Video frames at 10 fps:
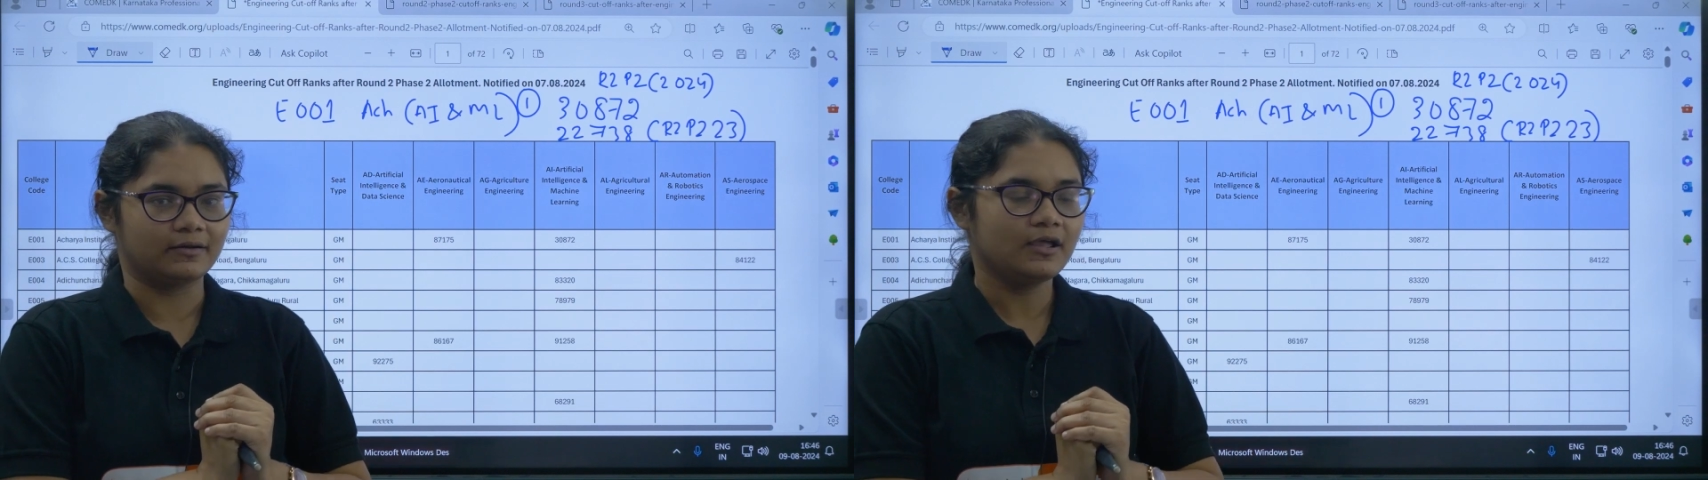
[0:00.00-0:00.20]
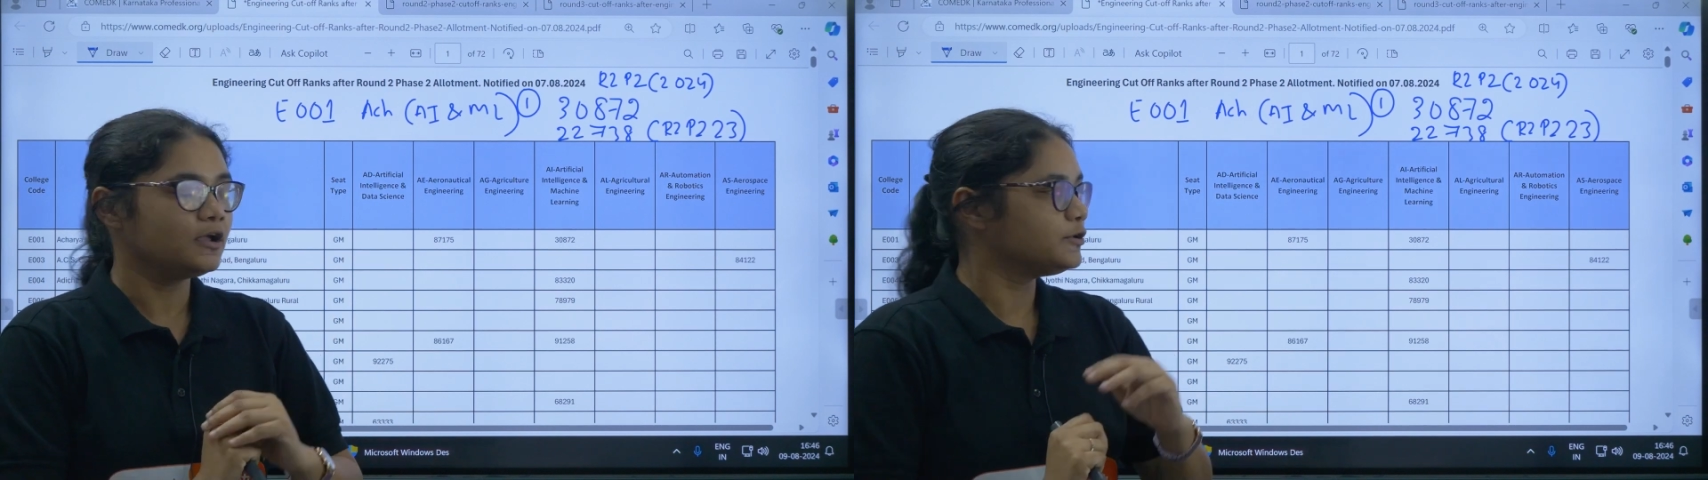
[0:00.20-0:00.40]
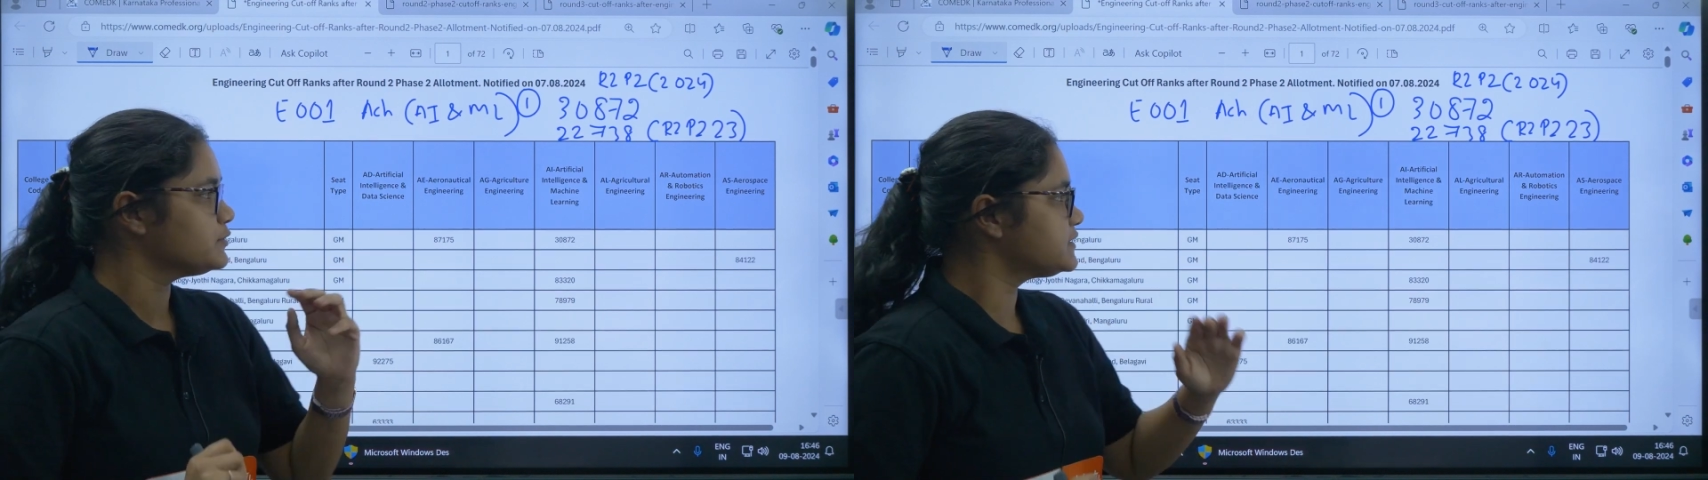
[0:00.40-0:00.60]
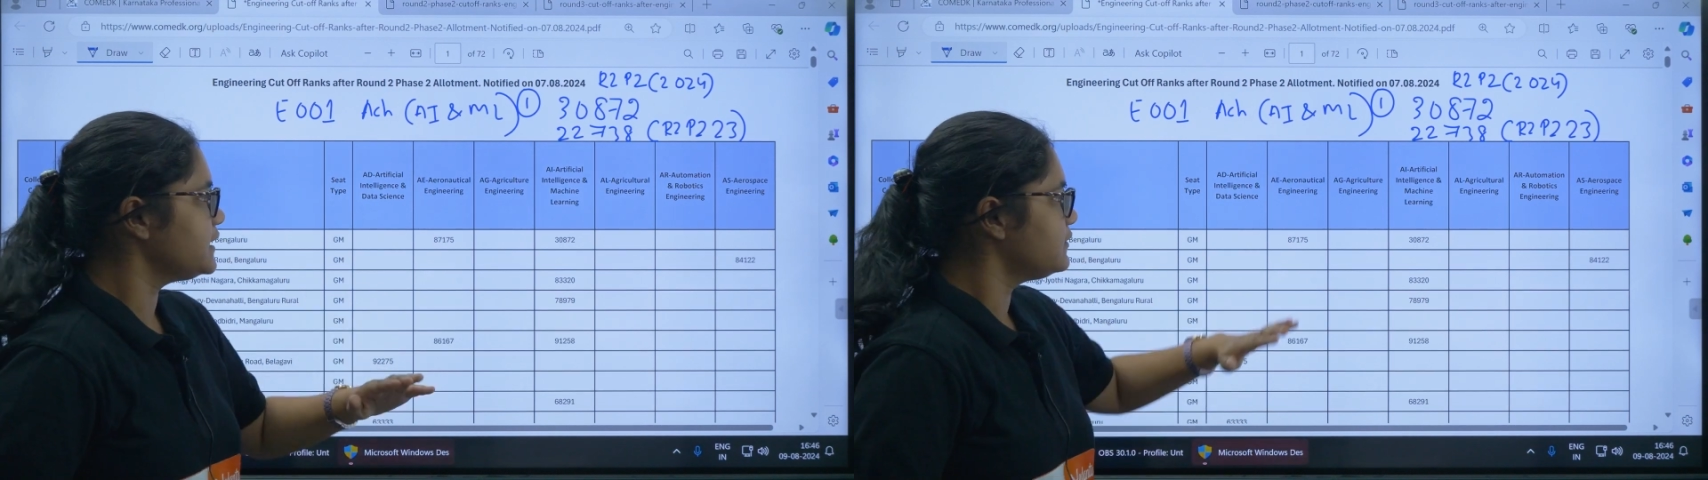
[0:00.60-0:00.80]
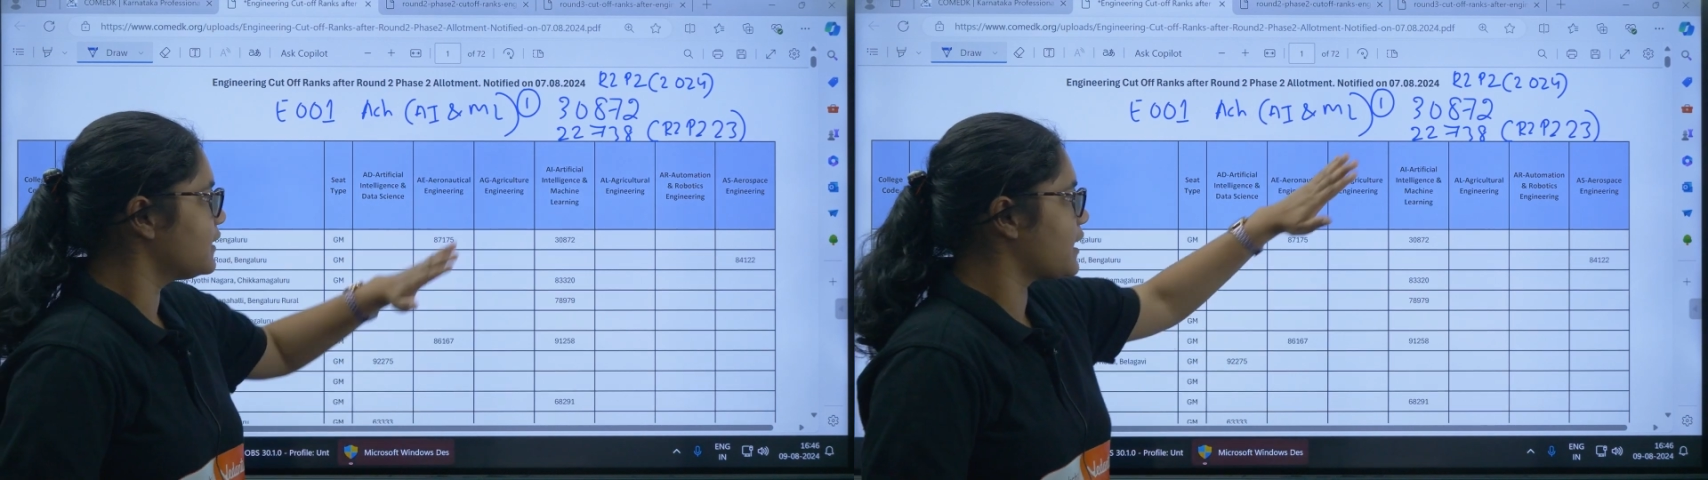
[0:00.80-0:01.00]
here you
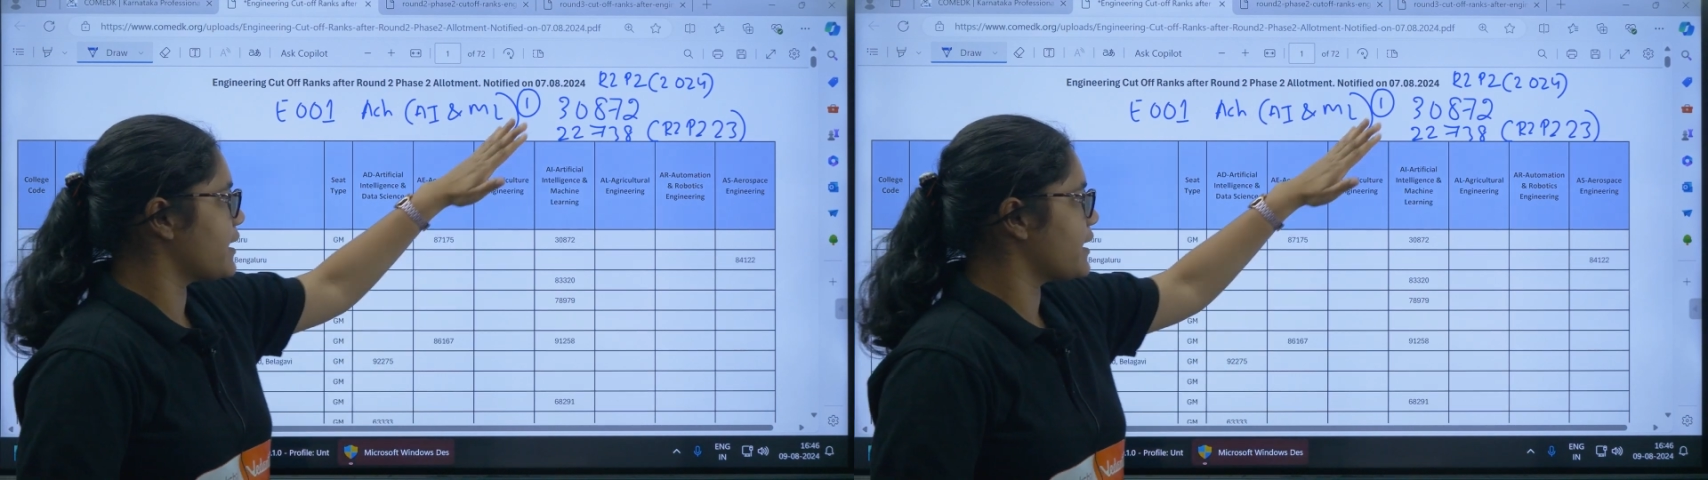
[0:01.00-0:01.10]
see the